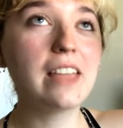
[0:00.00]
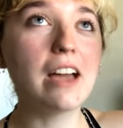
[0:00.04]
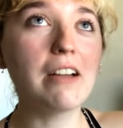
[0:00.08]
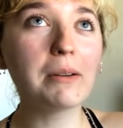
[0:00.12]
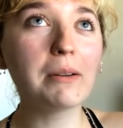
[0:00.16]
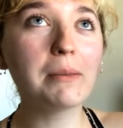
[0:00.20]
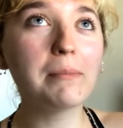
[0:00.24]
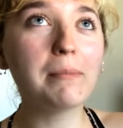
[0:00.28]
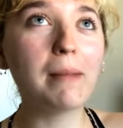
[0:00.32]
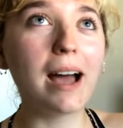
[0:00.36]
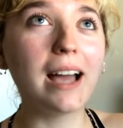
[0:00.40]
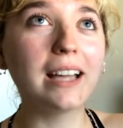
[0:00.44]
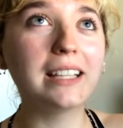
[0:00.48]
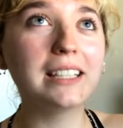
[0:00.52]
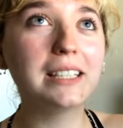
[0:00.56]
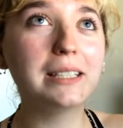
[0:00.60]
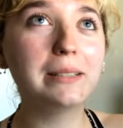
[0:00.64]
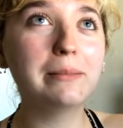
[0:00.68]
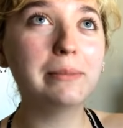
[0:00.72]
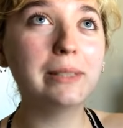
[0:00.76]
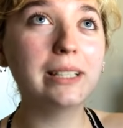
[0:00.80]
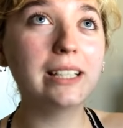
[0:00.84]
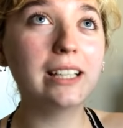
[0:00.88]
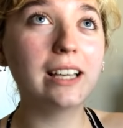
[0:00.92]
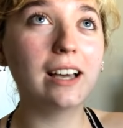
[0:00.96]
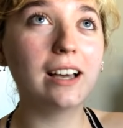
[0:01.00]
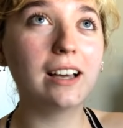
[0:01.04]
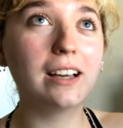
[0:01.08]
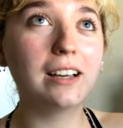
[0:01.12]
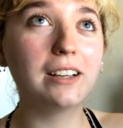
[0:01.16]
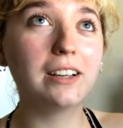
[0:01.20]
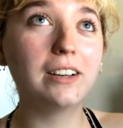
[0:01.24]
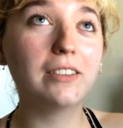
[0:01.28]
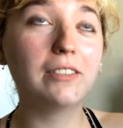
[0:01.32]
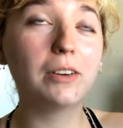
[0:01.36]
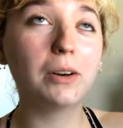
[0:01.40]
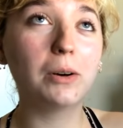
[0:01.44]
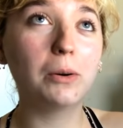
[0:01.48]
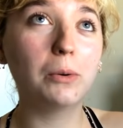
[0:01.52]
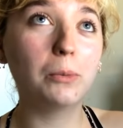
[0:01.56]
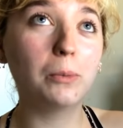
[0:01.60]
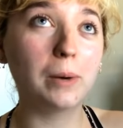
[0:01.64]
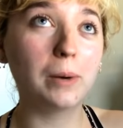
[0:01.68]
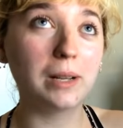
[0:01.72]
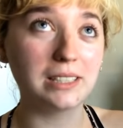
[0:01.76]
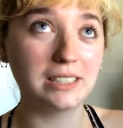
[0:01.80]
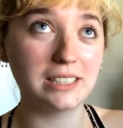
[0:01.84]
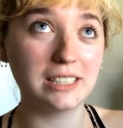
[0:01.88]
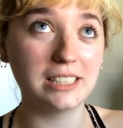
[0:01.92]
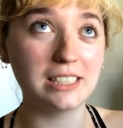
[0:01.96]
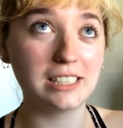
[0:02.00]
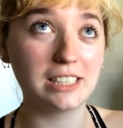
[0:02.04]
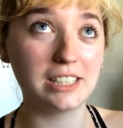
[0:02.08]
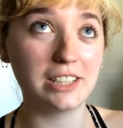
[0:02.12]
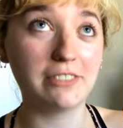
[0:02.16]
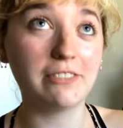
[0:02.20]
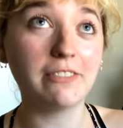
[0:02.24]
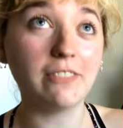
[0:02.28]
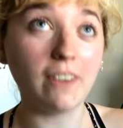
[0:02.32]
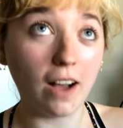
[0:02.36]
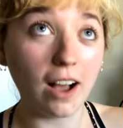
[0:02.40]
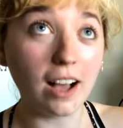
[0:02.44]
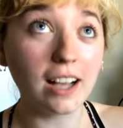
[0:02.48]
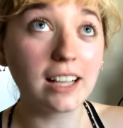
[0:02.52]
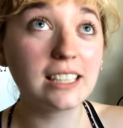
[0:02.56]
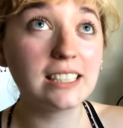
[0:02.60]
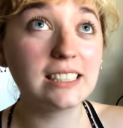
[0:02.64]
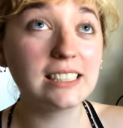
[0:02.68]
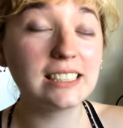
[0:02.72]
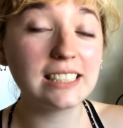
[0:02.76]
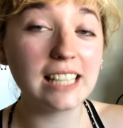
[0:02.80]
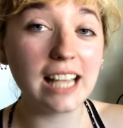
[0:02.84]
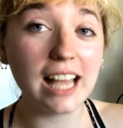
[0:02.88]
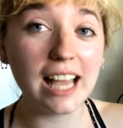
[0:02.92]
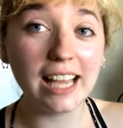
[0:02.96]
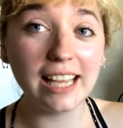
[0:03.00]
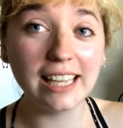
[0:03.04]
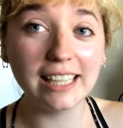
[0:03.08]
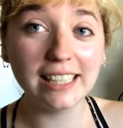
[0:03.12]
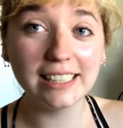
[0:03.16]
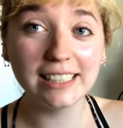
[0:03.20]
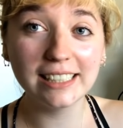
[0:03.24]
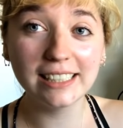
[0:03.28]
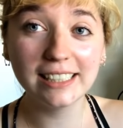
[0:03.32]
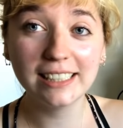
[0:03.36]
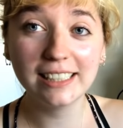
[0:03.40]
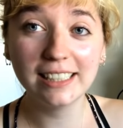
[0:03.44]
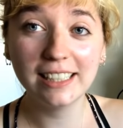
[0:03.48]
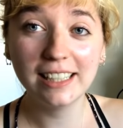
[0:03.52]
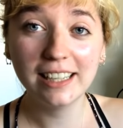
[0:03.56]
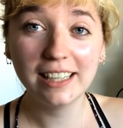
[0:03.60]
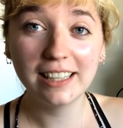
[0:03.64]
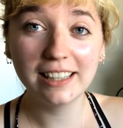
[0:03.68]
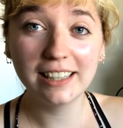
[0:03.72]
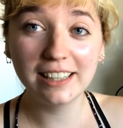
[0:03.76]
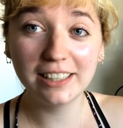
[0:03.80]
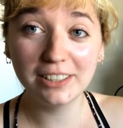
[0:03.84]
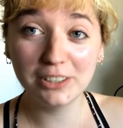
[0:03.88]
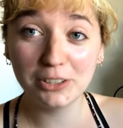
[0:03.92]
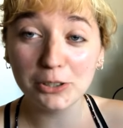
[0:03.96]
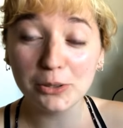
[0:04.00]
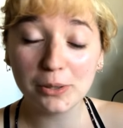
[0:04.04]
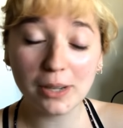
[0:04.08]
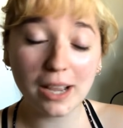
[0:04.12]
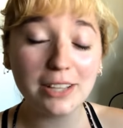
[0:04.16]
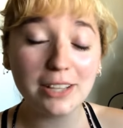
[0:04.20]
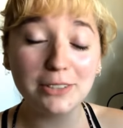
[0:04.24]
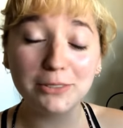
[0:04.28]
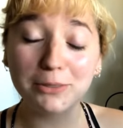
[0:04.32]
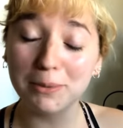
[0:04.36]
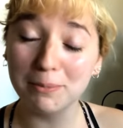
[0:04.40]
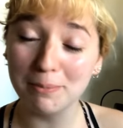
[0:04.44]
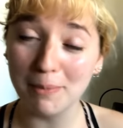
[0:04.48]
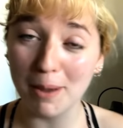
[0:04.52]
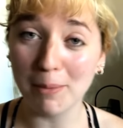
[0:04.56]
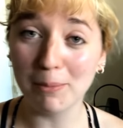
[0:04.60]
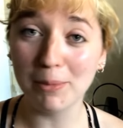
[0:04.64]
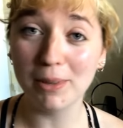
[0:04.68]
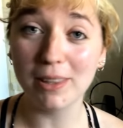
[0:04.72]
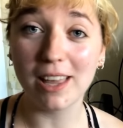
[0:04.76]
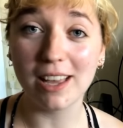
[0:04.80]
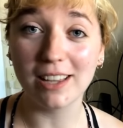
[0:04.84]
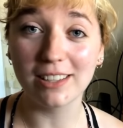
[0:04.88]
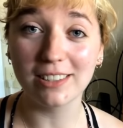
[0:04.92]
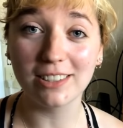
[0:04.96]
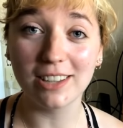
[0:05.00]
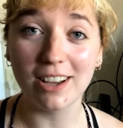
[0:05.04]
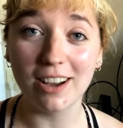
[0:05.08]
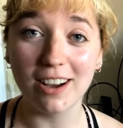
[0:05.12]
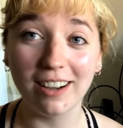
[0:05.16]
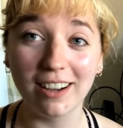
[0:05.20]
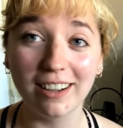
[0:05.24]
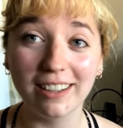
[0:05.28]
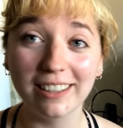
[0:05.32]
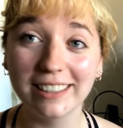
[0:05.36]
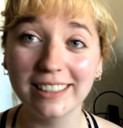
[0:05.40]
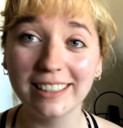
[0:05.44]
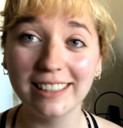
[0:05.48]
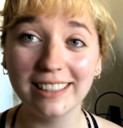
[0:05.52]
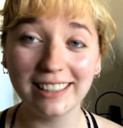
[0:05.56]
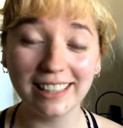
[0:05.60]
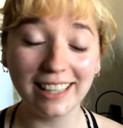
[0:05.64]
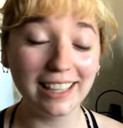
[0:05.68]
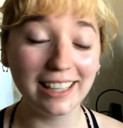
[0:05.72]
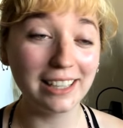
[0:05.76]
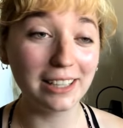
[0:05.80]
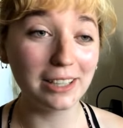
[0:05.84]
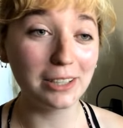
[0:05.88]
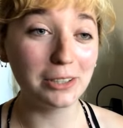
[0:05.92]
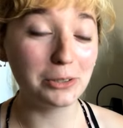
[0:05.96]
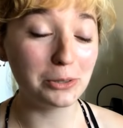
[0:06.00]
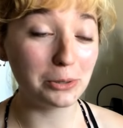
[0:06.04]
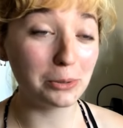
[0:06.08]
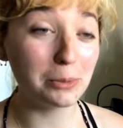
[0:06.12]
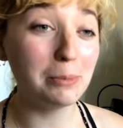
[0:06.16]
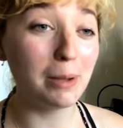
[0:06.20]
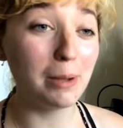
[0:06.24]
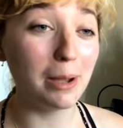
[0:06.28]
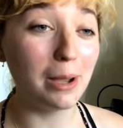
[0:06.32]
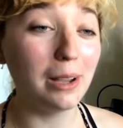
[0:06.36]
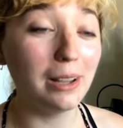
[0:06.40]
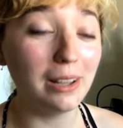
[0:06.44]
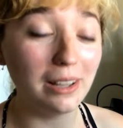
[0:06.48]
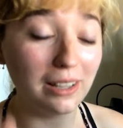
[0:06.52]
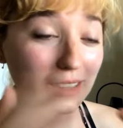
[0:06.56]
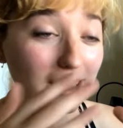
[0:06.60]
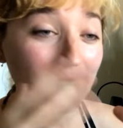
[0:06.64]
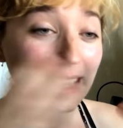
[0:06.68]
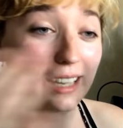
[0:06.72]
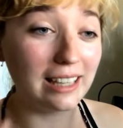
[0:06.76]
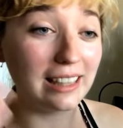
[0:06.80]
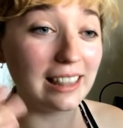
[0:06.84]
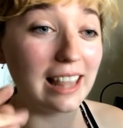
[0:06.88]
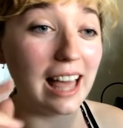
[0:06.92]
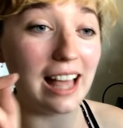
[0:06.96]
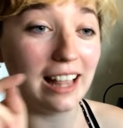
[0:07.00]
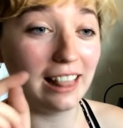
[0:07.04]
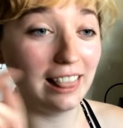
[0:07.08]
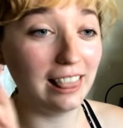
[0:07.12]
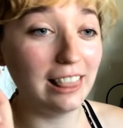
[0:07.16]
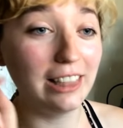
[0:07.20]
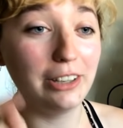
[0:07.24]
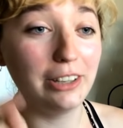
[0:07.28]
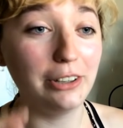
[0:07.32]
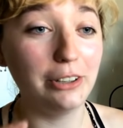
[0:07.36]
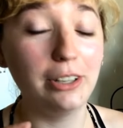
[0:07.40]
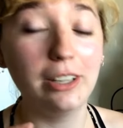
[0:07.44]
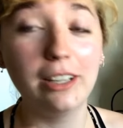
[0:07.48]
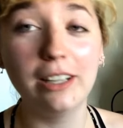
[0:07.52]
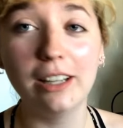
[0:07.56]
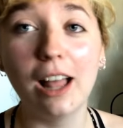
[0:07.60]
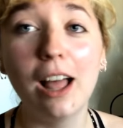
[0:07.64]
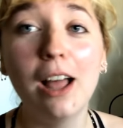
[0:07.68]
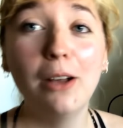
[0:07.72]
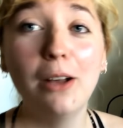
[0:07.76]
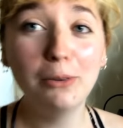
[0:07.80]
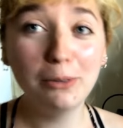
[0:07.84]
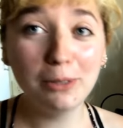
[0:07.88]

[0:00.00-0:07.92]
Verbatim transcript: That reminded me of What Does the Fox Say? Did you guys remember that song? Like, do you remember, like, that literally,